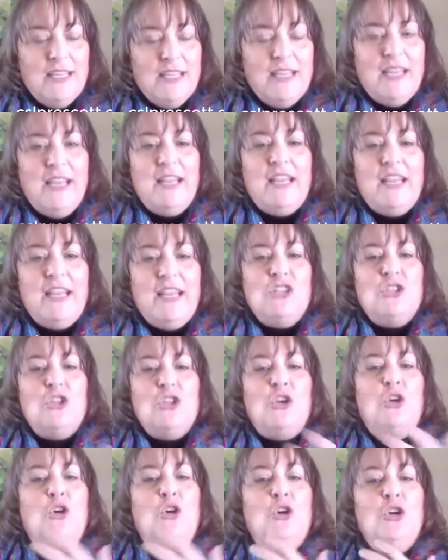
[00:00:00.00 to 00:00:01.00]
It is
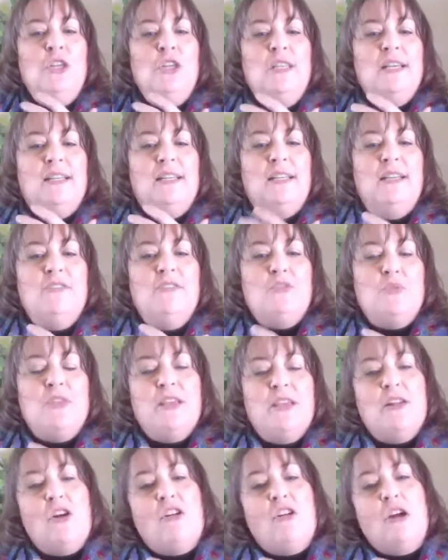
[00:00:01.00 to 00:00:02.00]
the good that lives
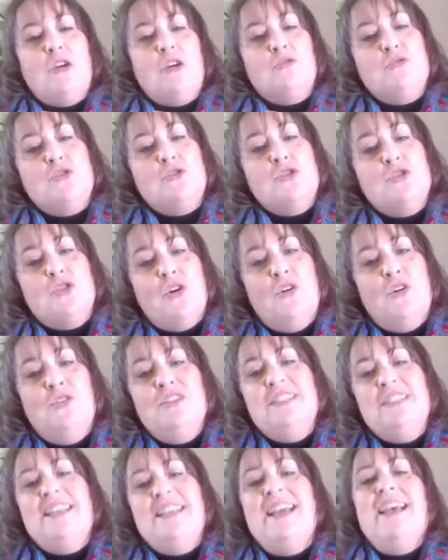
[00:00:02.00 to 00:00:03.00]
within our own
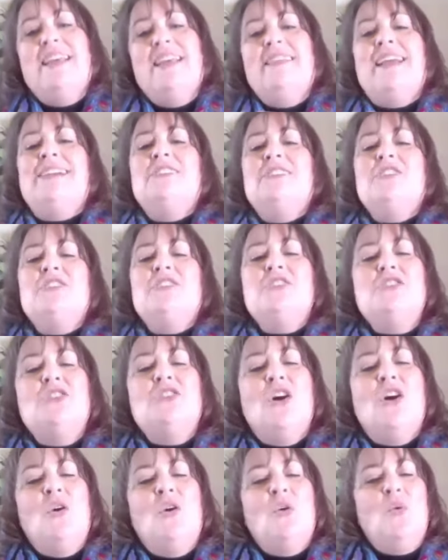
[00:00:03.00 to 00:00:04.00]
souls that
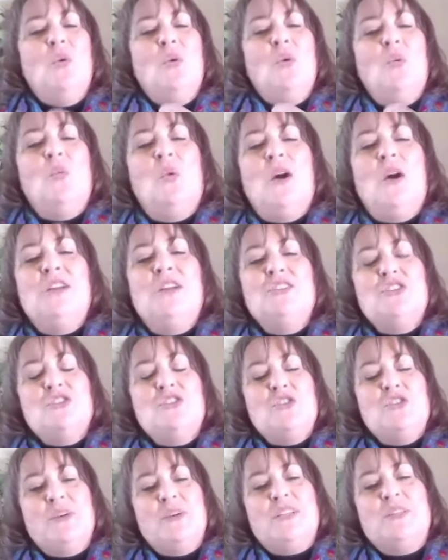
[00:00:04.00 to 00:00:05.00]
so wants
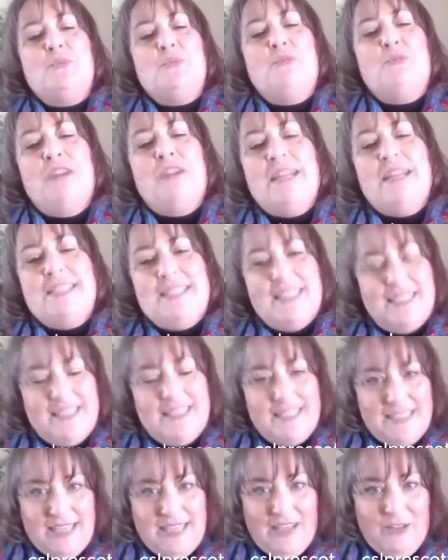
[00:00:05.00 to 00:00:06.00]
to express
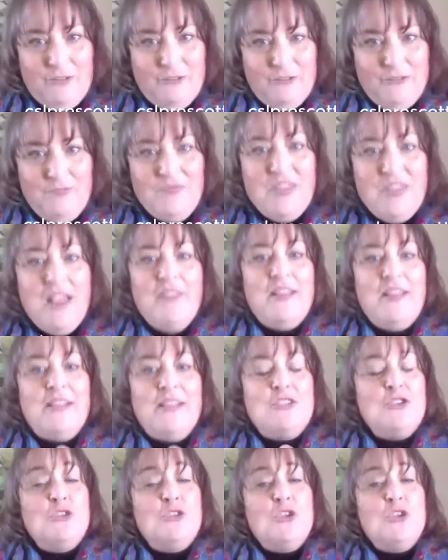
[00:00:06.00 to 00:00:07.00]
itself,
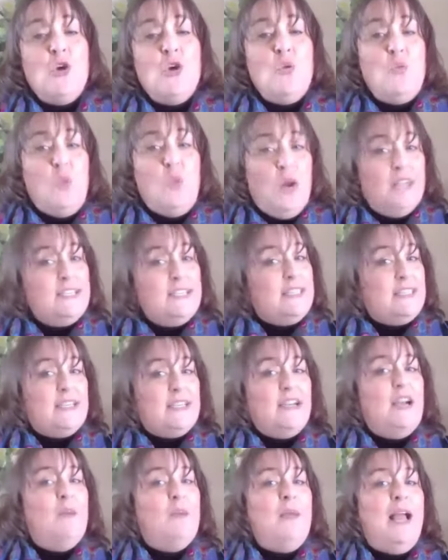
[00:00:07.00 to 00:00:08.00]
that so wants to
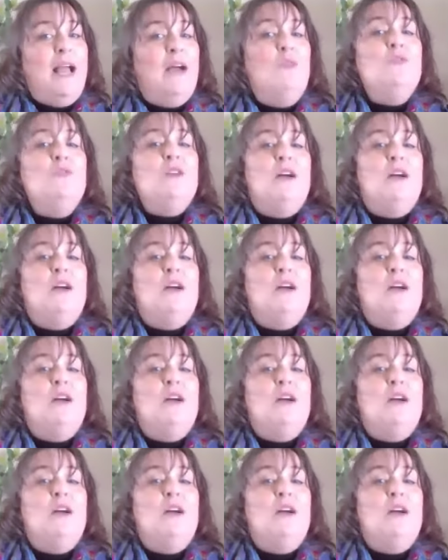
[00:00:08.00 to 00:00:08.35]
come out